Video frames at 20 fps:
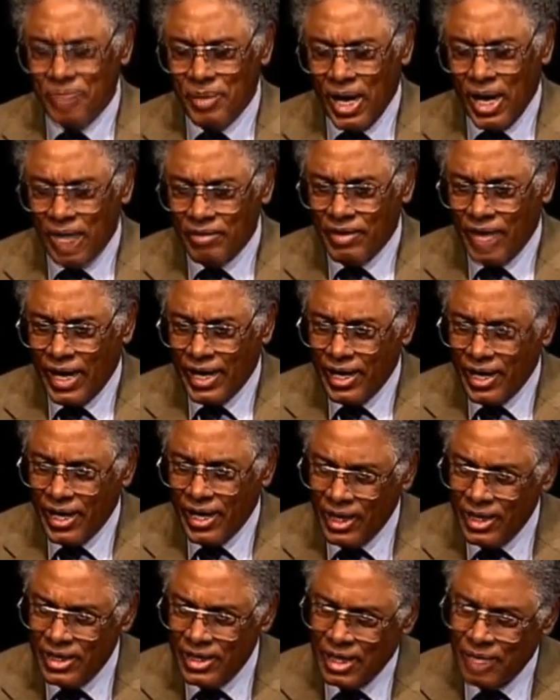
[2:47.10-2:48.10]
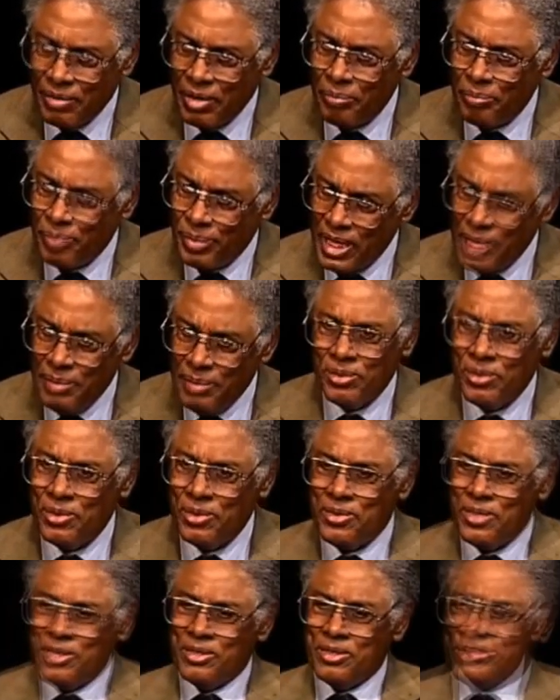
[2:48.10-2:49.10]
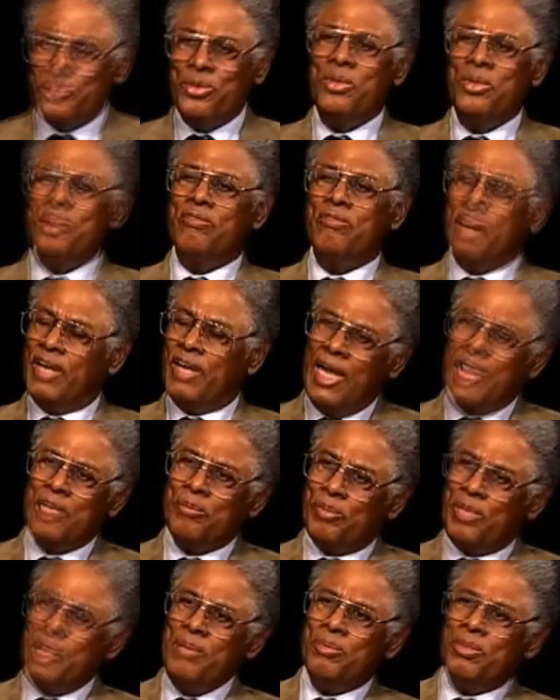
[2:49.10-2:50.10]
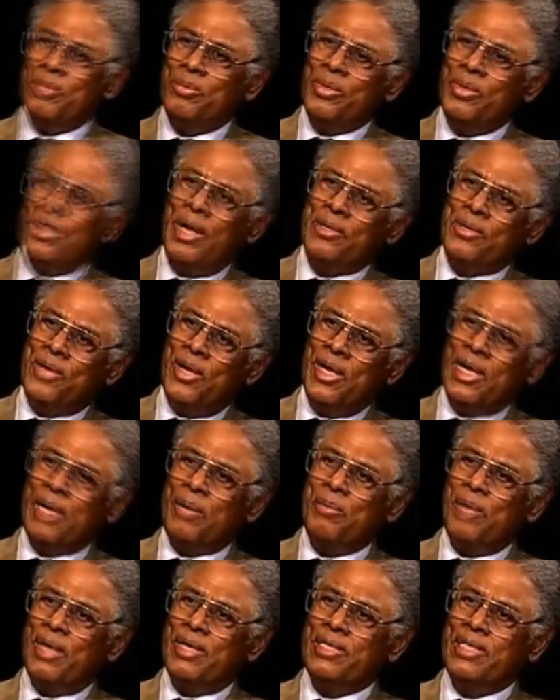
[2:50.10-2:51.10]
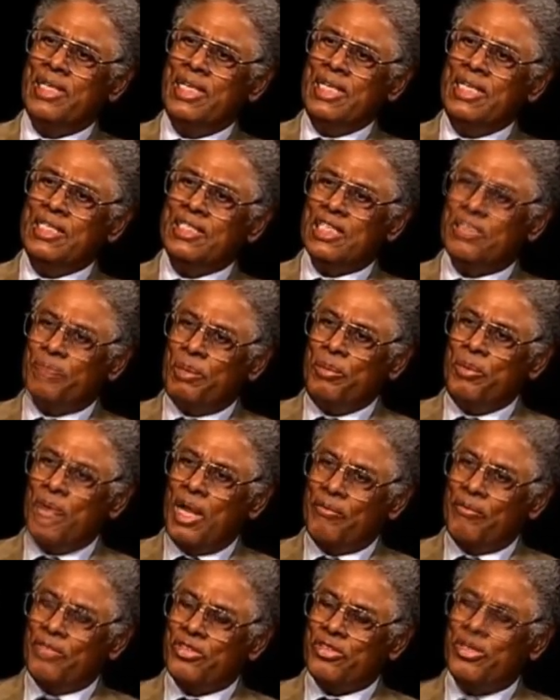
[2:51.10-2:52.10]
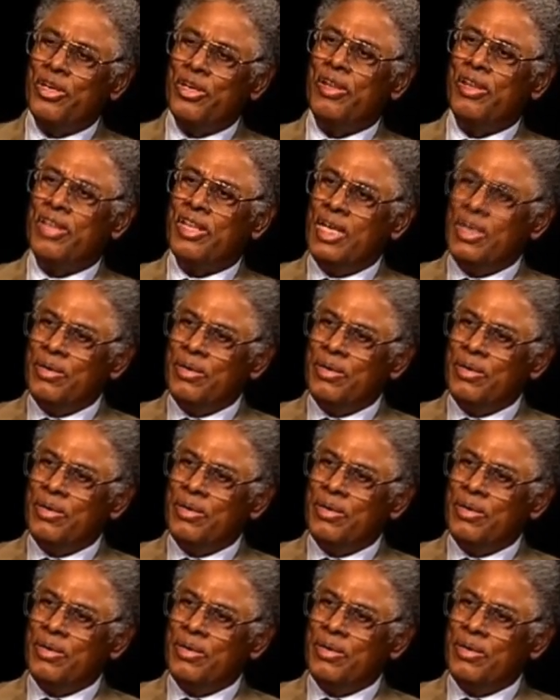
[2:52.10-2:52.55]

a matter of ideology. I mean, people who are truly vile people. We're not talking about just people who have a certain